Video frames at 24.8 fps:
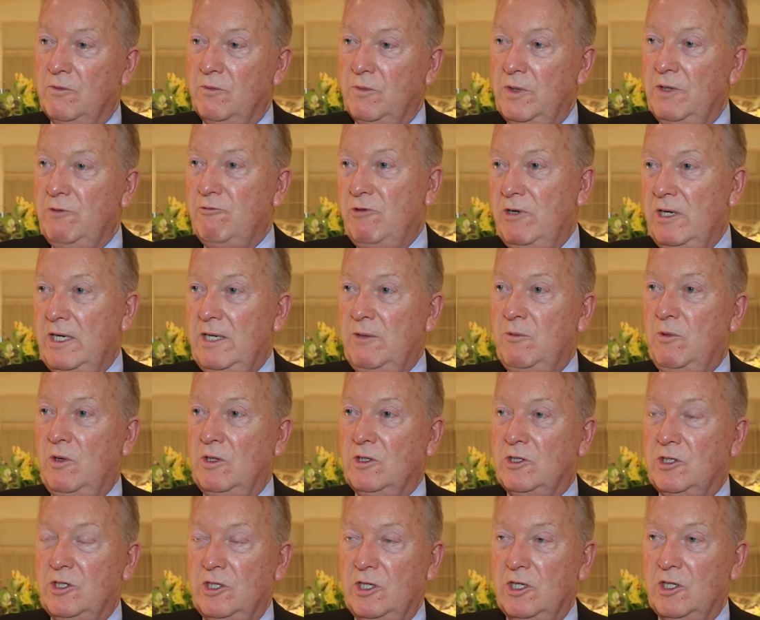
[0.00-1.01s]
We really
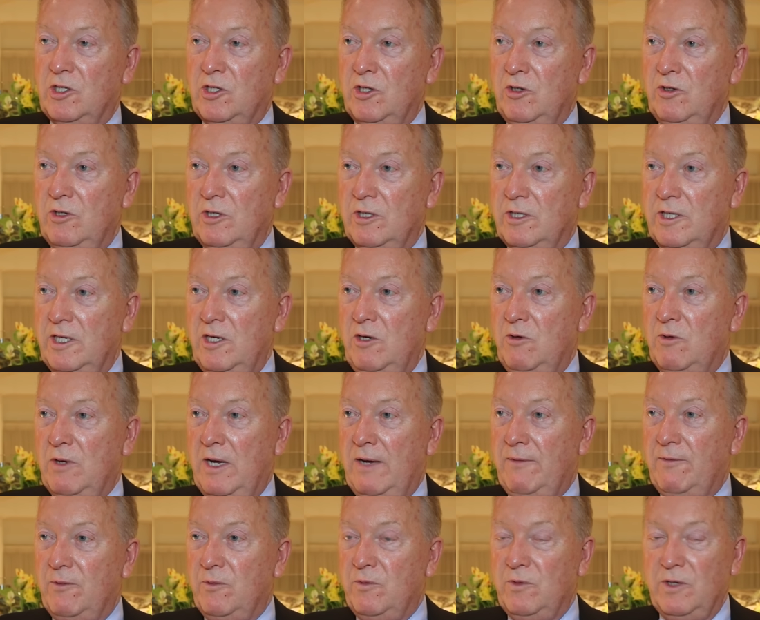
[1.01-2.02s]
wanted to do the deal.
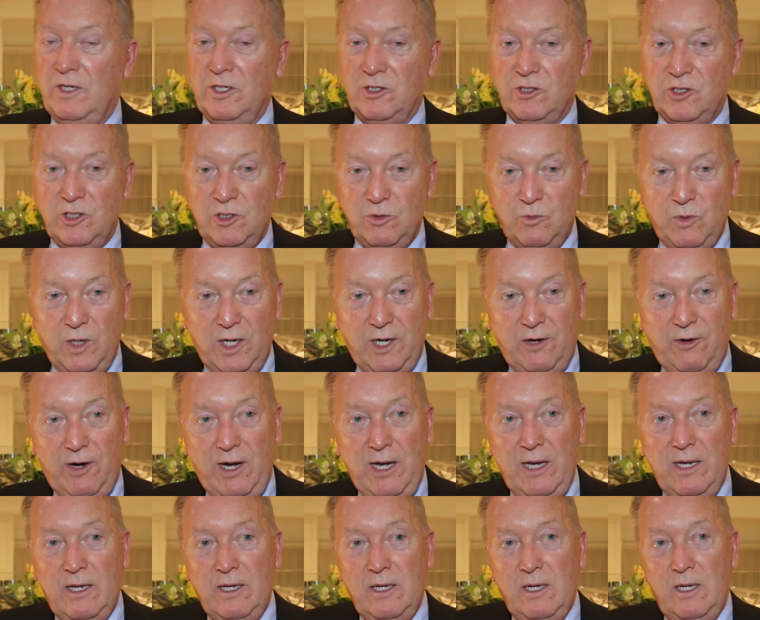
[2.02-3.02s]
Having listened to where they're
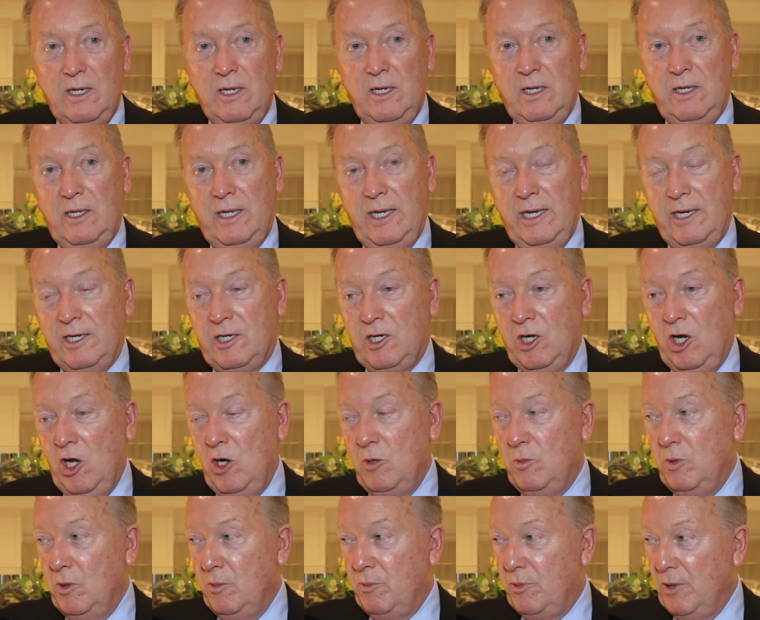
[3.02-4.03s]
at, their
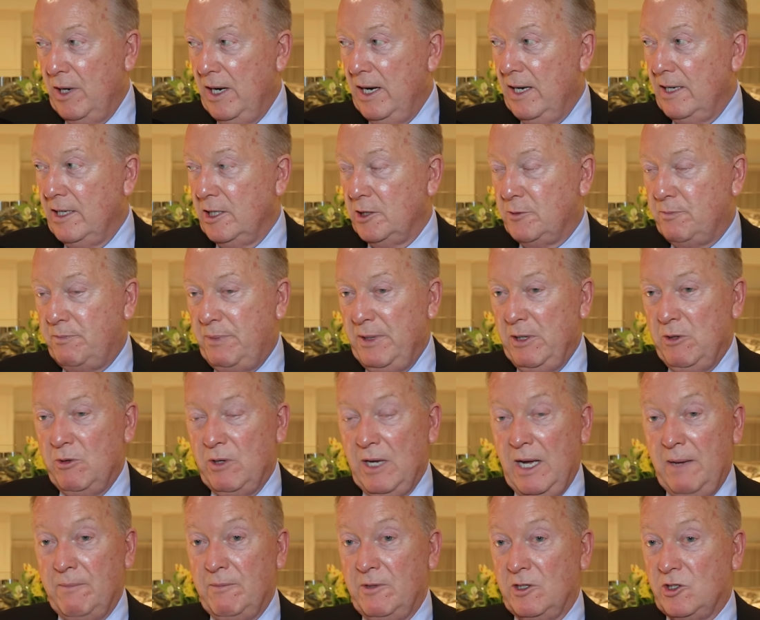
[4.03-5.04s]
global brand is built
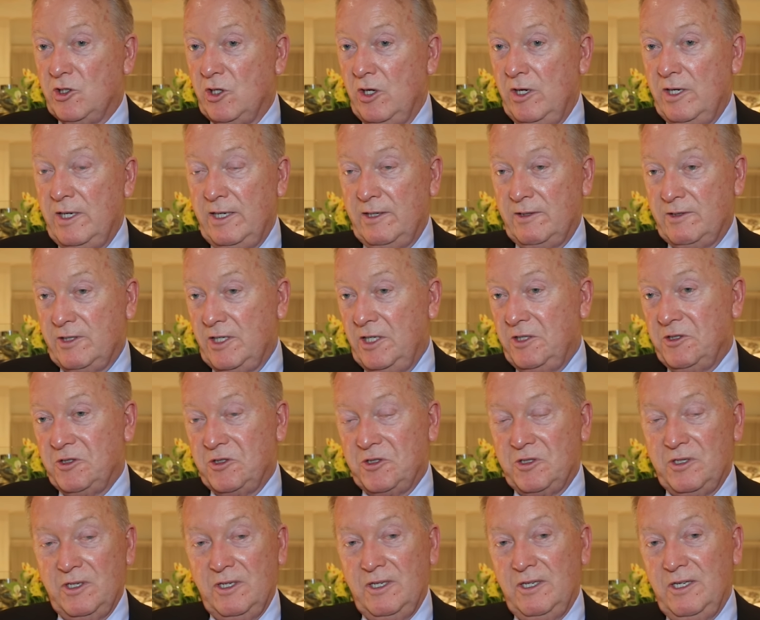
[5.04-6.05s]
up, certainly
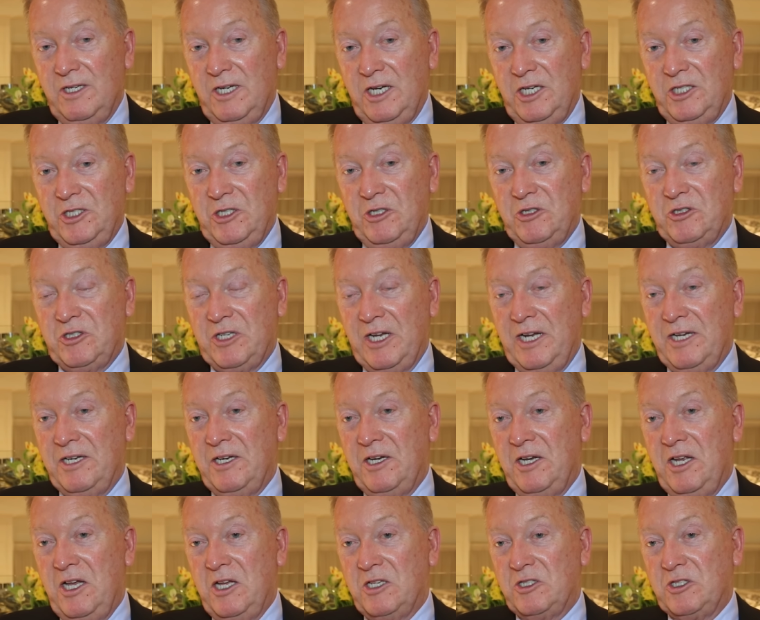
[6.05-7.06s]
since, as you say, in the
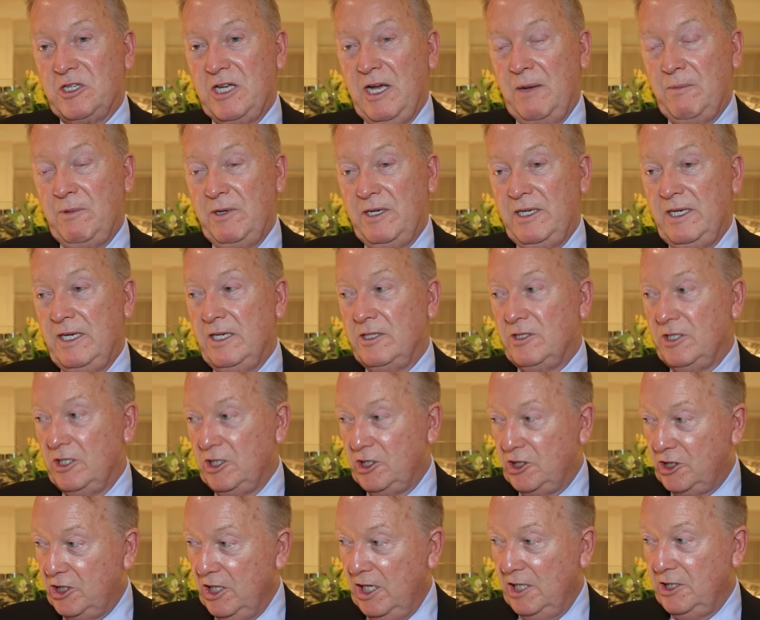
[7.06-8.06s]
last couple of years,
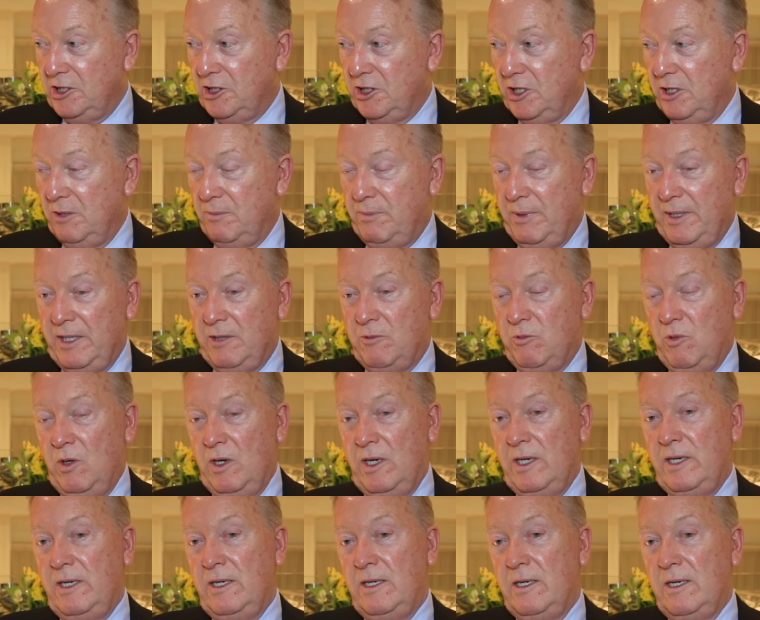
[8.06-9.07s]
it's changed in a big
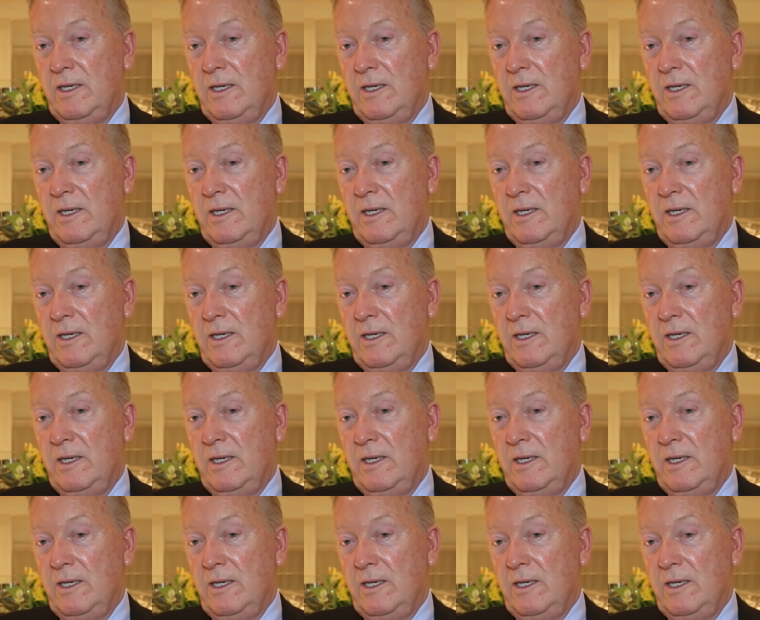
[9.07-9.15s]
way.